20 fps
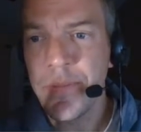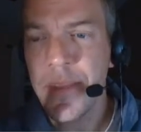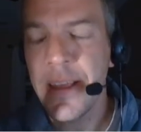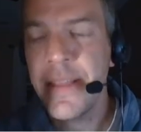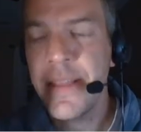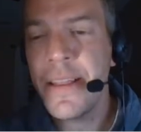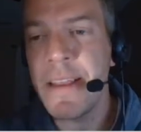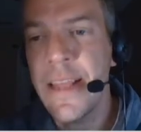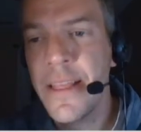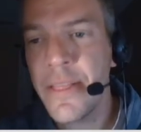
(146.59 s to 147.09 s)

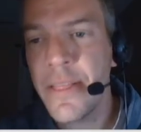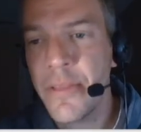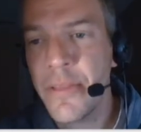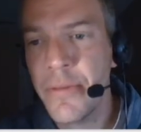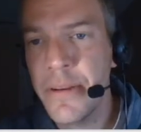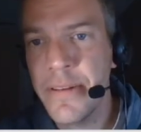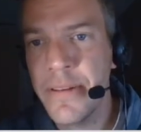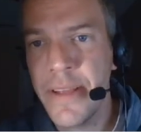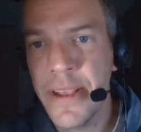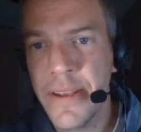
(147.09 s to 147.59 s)
and then he had
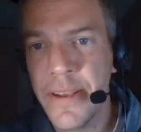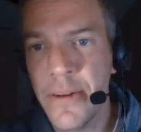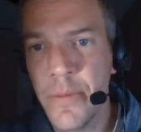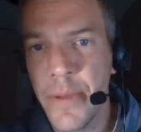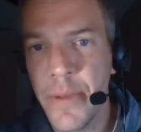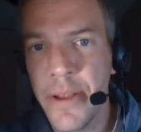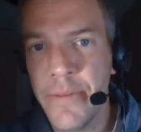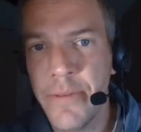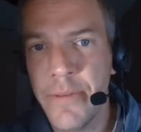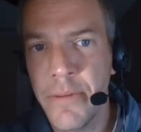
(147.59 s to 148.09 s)
three taken
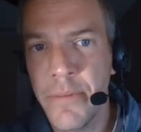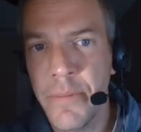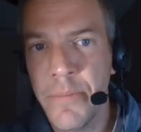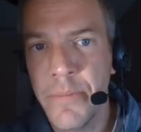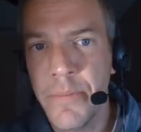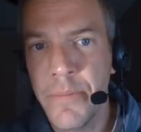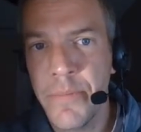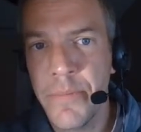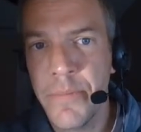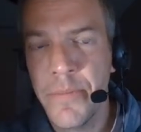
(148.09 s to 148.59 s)
away from
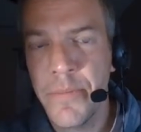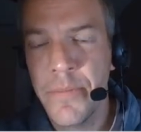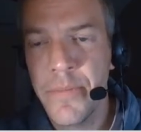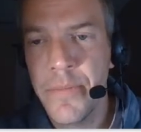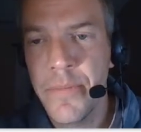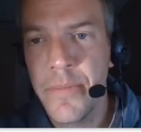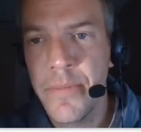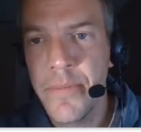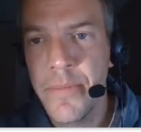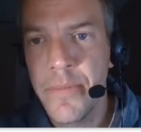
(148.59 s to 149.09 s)

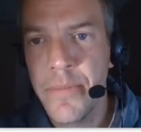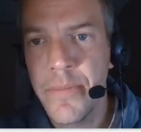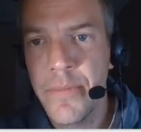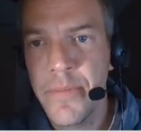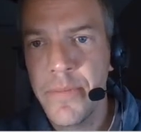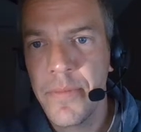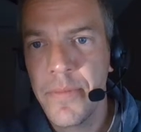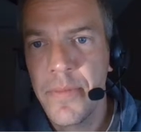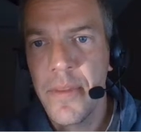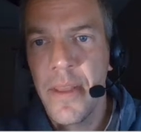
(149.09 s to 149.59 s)

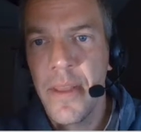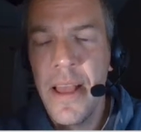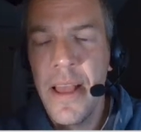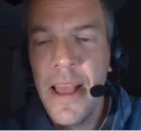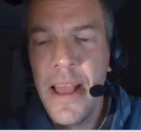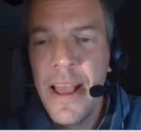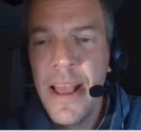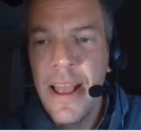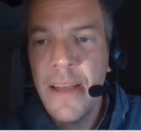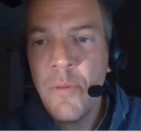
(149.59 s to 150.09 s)
him.
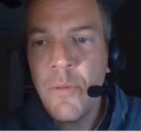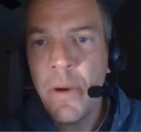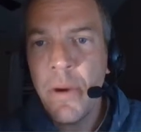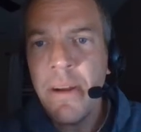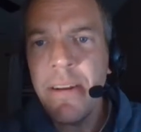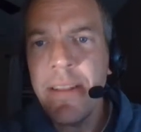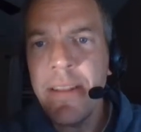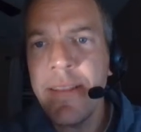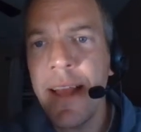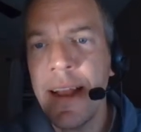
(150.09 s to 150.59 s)
And
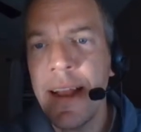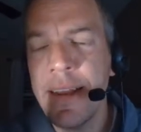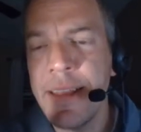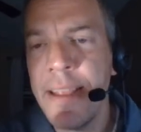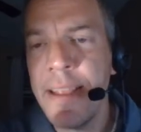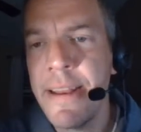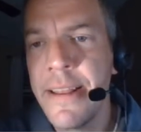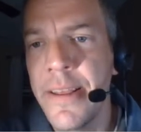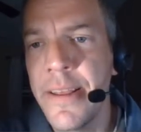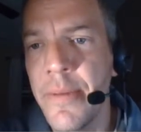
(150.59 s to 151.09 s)
where did that
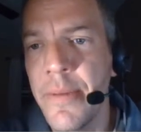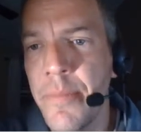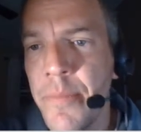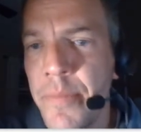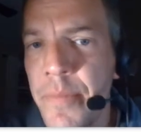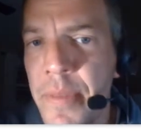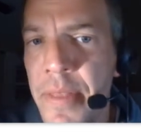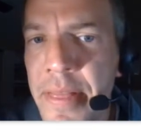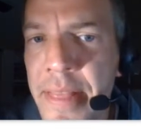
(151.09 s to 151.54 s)
get him?